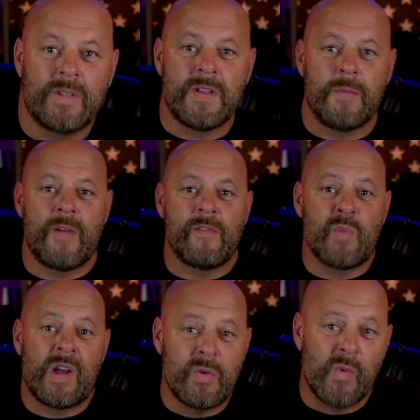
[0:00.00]
What's up,
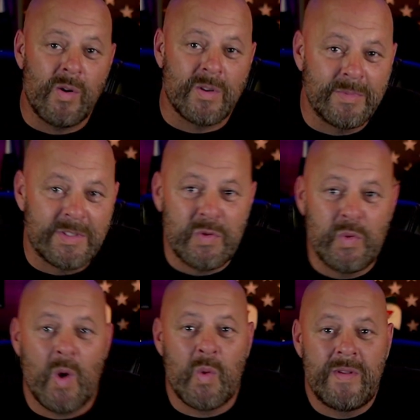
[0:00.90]
everybody? Welcome
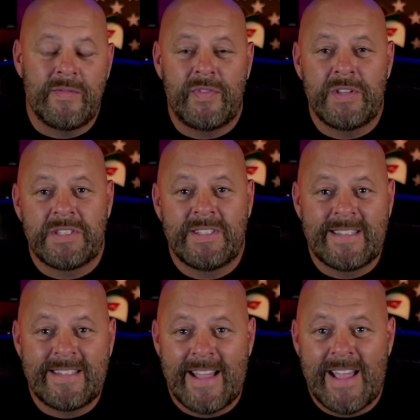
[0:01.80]
to OM Fishing.
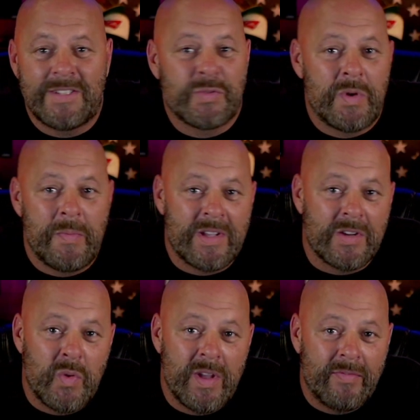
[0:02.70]
Today I just want to make a
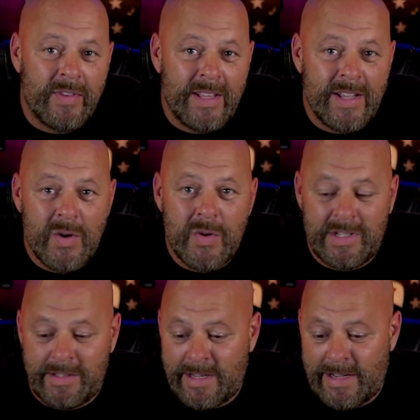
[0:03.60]
quick video
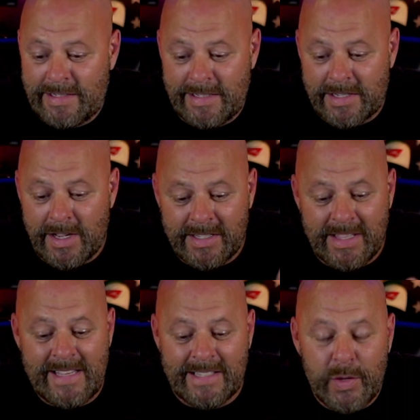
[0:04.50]
and discuss
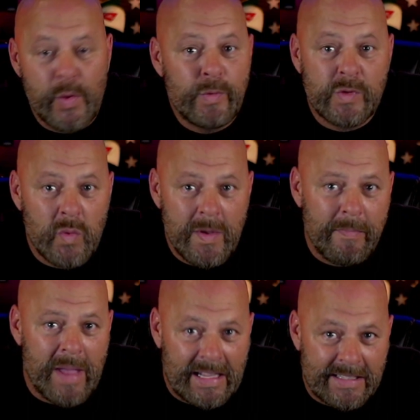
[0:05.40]
these two
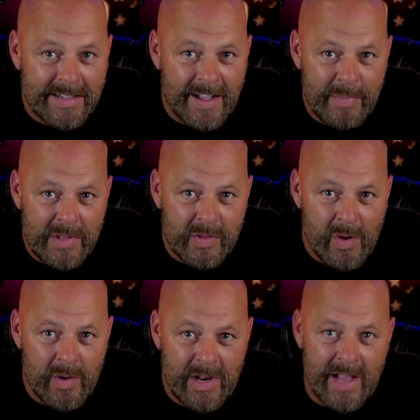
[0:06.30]
swim baits that I've been
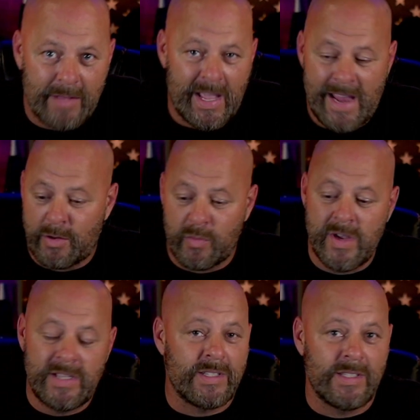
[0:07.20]
throwing. I obtained them
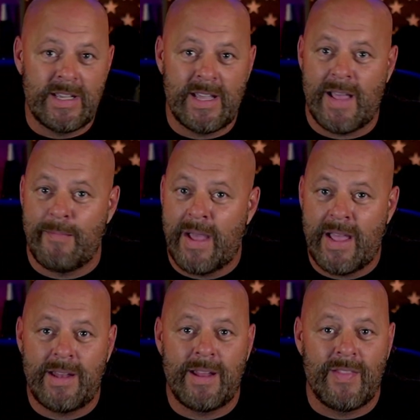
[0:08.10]
recently and
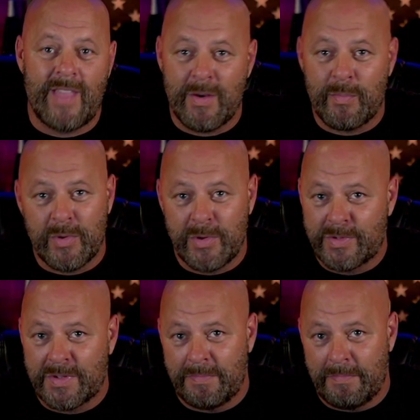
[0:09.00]
man, they are
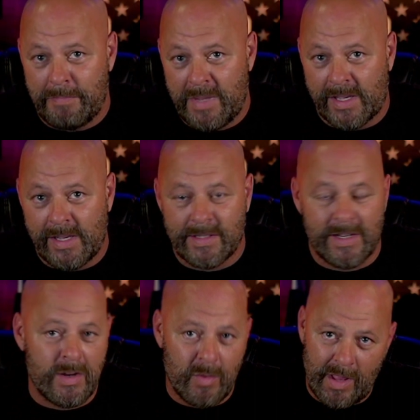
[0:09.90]
producing biggies.
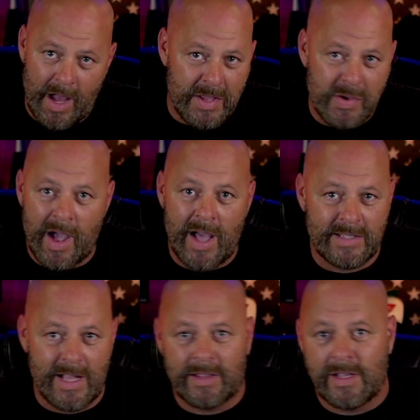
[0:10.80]
And I know a lot of you
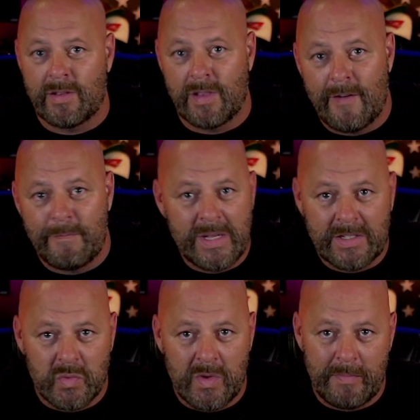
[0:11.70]
guys out there love
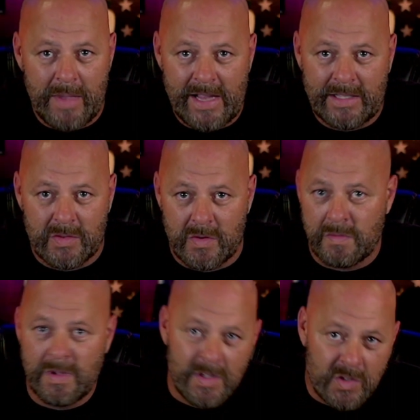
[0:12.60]
big swim baits or